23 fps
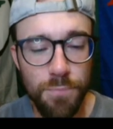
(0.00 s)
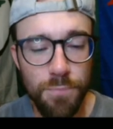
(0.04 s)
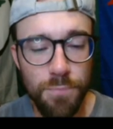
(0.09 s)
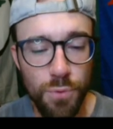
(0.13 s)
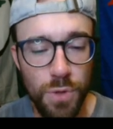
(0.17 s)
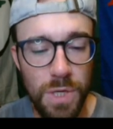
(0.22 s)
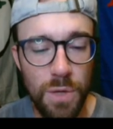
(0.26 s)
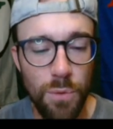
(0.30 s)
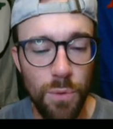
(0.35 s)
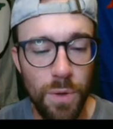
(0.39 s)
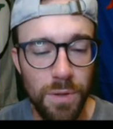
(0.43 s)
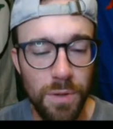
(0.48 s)

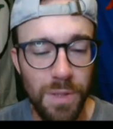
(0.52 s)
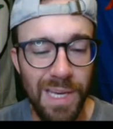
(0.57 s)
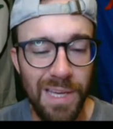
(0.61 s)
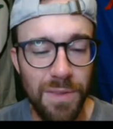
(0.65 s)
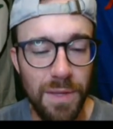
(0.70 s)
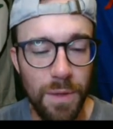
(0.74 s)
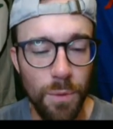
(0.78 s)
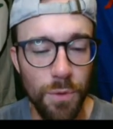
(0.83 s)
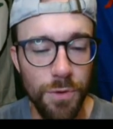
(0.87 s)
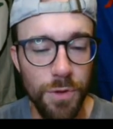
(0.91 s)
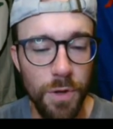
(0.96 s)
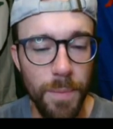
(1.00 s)
pretty quickly, I
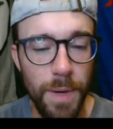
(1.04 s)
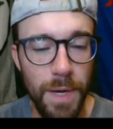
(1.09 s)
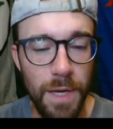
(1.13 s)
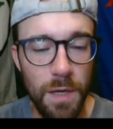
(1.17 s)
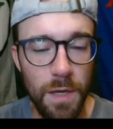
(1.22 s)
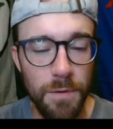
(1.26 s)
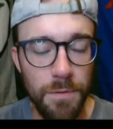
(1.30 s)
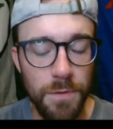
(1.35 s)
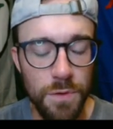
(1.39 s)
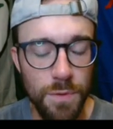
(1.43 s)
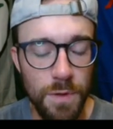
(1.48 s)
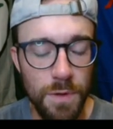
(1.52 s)
think, what they're made
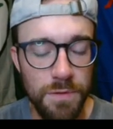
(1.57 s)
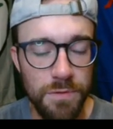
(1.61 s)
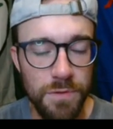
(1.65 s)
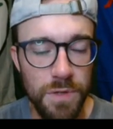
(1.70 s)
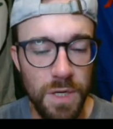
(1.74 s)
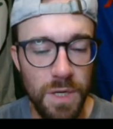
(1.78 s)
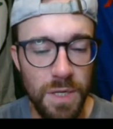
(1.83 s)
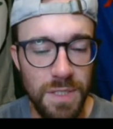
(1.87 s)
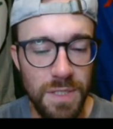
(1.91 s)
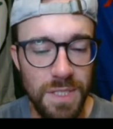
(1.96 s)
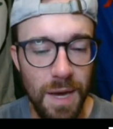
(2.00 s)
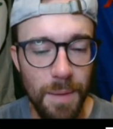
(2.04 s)
of, because West
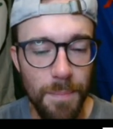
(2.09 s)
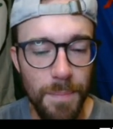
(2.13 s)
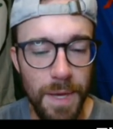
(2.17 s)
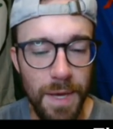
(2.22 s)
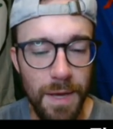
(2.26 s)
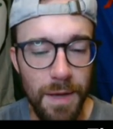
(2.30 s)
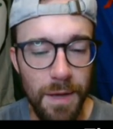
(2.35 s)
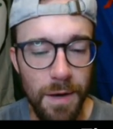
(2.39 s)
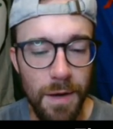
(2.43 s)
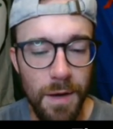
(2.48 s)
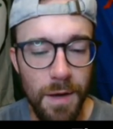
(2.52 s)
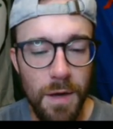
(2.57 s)
Virginia is not
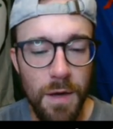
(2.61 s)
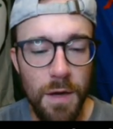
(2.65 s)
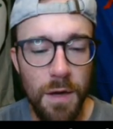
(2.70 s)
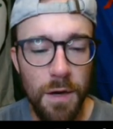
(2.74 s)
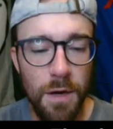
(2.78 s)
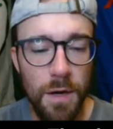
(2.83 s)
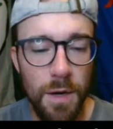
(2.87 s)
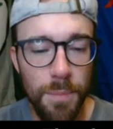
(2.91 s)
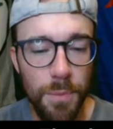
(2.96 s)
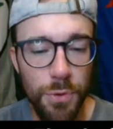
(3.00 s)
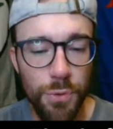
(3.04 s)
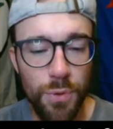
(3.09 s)
bad.
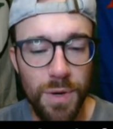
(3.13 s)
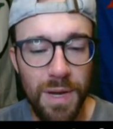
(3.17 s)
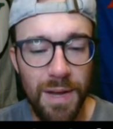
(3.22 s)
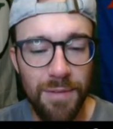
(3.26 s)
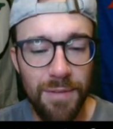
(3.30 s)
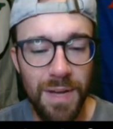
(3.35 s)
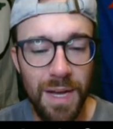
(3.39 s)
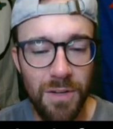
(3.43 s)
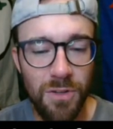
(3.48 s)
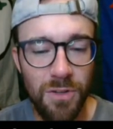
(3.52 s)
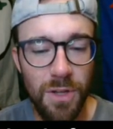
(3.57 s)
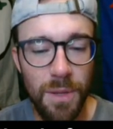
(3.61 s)
Number 3, I've
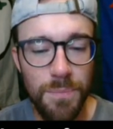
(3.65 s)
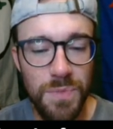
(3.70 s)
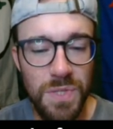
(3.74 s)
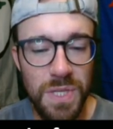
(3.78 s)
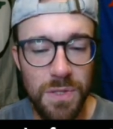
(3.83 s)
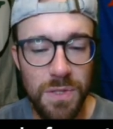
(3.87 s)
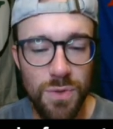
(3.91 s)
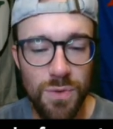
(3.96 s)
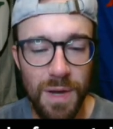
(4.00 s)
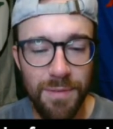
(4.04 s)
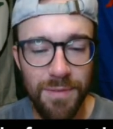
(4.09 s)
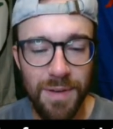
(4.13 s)
got
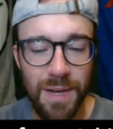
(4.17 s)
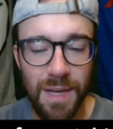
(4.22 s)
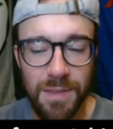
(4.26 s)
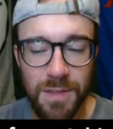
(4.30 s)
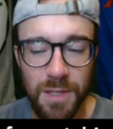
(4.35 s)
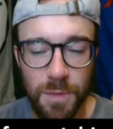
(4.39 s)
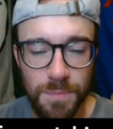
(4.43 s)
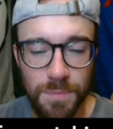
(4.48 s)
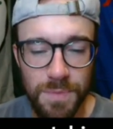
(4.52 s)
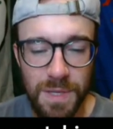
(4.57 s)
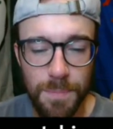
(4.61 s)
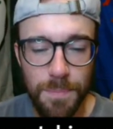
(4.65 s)
Clemson. So I've got
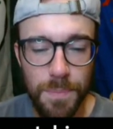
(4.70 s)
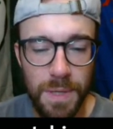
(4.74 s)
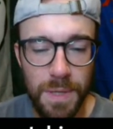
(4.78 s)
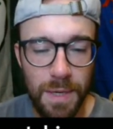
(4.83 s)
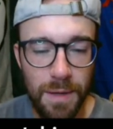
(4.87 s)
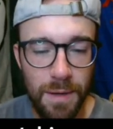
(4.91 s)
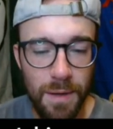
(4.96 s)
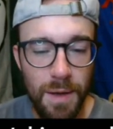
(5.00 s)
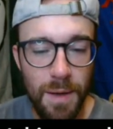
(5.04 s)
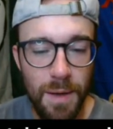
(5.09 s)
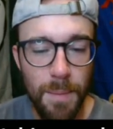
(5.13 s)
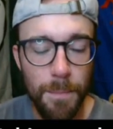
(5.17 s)
them
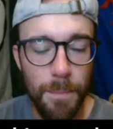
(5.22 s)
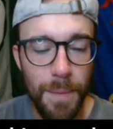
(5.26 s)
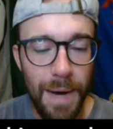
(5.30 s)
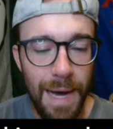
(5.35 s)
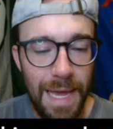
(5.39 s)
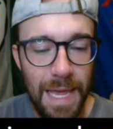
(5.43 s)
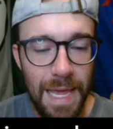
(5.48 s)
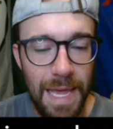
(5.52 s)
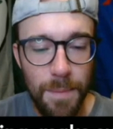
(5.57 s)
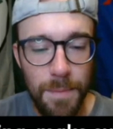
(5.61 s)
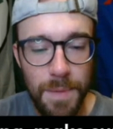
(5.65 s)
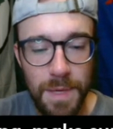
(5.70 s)
dipping
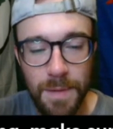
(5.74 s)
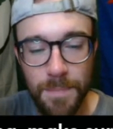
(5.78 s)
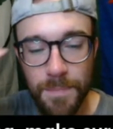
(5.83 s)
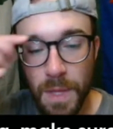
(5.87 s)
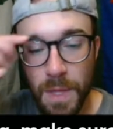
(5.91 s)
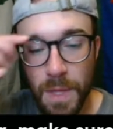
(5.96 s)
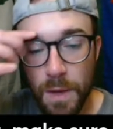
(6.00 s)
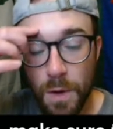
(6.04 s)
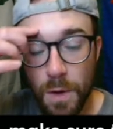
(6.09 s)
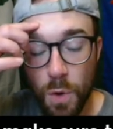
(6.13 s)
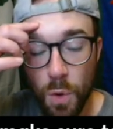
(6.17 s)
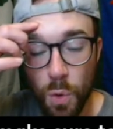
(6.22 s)
Miami,
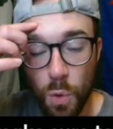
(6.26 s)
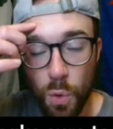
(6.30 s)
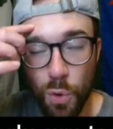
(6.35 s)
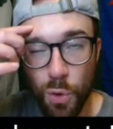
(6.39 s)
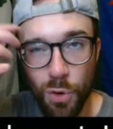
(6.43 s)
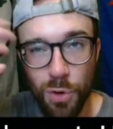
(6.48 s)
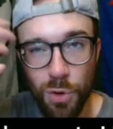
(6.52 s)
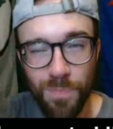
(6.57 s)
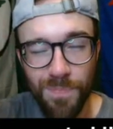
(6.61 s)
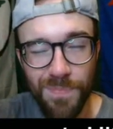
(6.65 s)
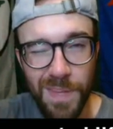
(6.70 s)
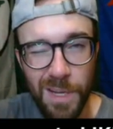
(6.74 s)

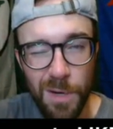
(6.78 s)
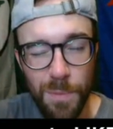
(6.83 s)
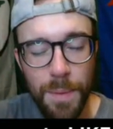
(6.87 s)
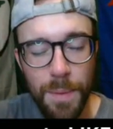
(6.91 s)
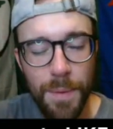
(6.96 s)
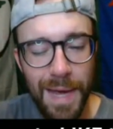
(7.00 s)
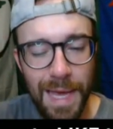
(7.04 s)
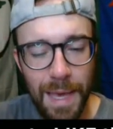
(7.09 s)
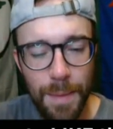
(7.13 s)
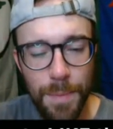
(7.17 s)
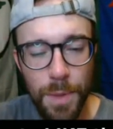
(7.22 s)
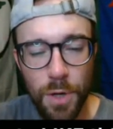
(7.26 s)
or it'll be
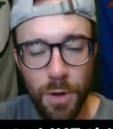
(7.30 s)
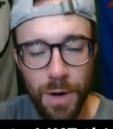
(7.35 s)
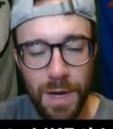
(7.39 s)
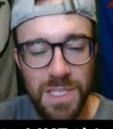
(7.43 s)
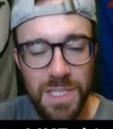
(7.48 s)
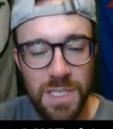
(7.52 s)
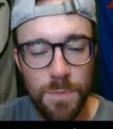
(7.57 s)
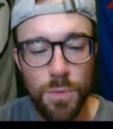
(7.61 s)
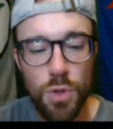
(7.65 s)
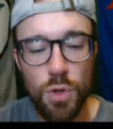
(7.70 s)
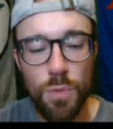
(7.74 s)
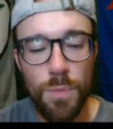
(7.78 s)
Miami or
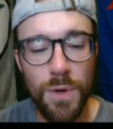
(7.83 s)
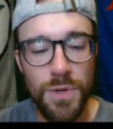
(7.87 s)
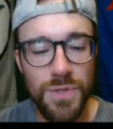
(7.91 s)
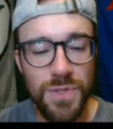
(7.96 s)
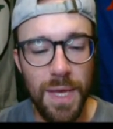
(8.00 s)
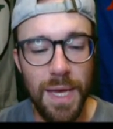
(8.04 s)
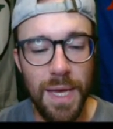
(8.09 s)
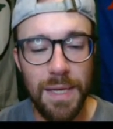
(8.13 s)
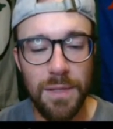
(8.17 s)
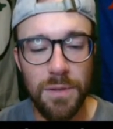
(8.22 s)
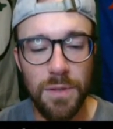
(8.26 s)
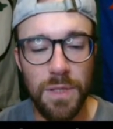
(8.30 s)
SMU most
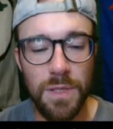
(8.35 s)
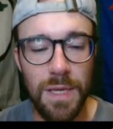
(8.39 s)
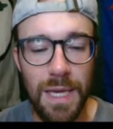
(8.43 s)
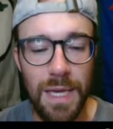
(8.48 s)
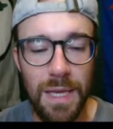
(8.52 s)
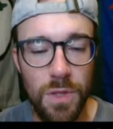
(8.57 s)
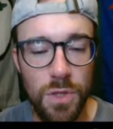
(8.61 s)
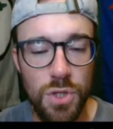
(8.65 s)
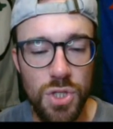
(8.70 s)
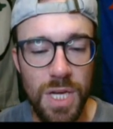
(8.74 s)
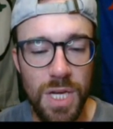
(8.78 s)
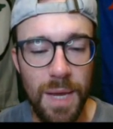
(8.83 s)
likely,
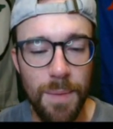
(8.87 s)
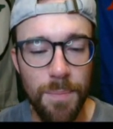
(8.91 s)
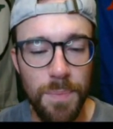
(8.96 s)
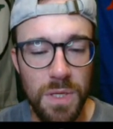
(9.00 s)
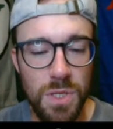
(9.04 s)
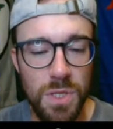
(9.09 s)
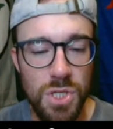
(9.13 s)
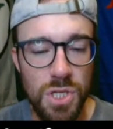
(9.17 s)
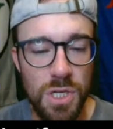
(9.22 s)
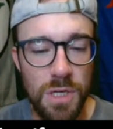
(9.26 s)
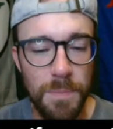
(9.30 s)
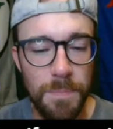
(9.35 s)
in the
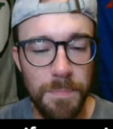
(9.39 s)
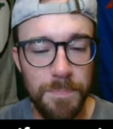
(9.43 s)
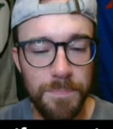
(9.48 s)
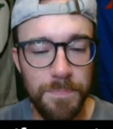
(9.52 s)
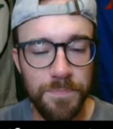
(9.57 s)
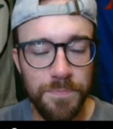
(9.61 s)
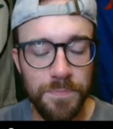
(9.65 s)
championship.